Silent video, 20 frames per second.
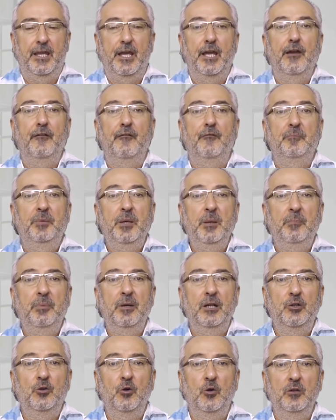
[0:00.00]
if
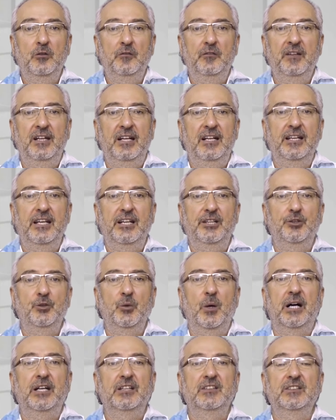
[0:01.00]
people don't feel that you
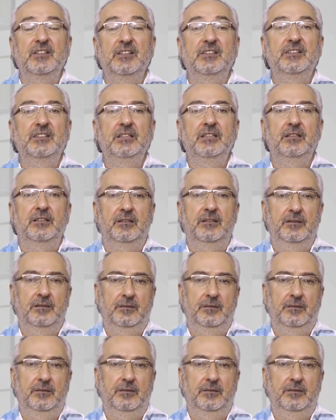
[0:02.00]
are sincere?